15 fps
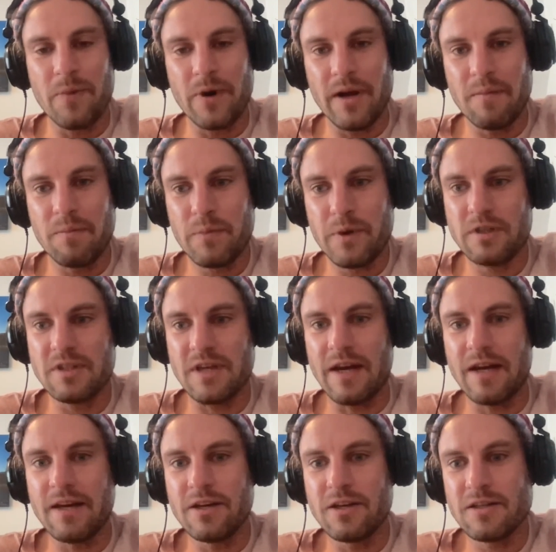But
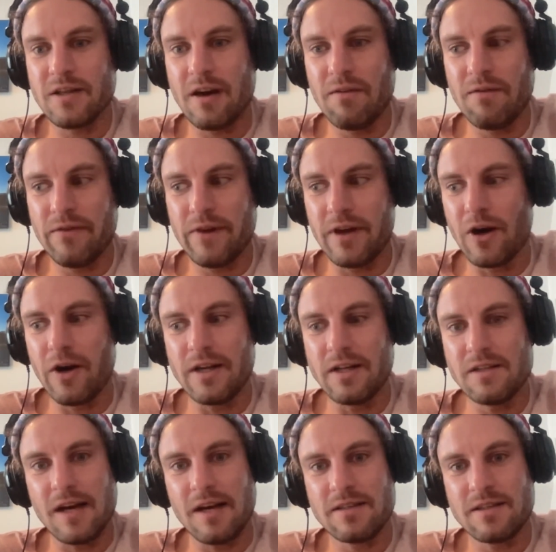presenting yourself and already
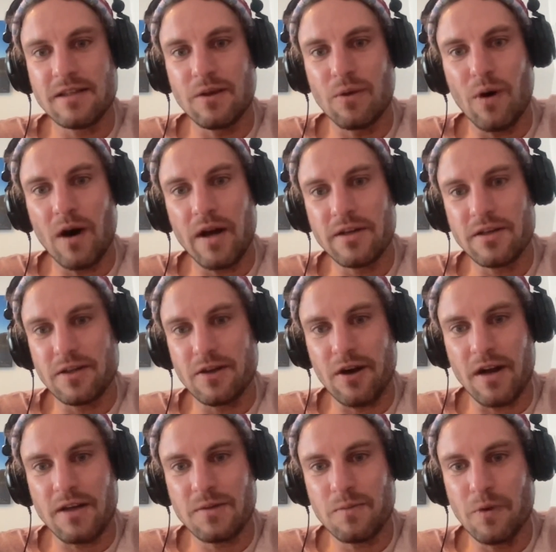testing the waters
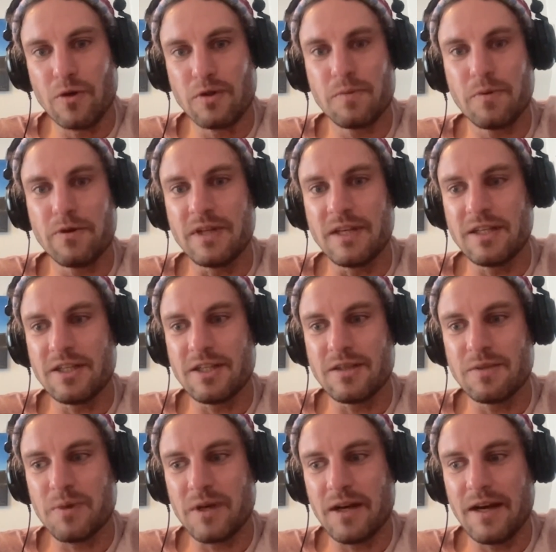across multiple
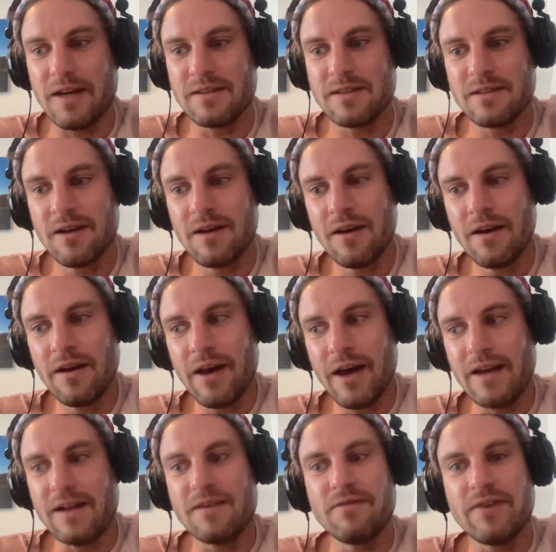niches, but as
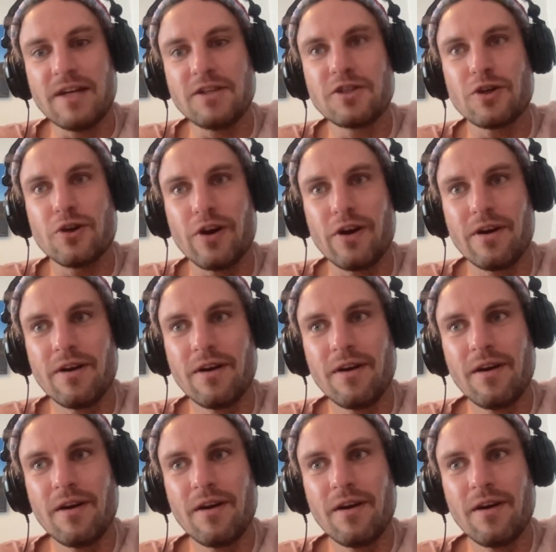an adventurer,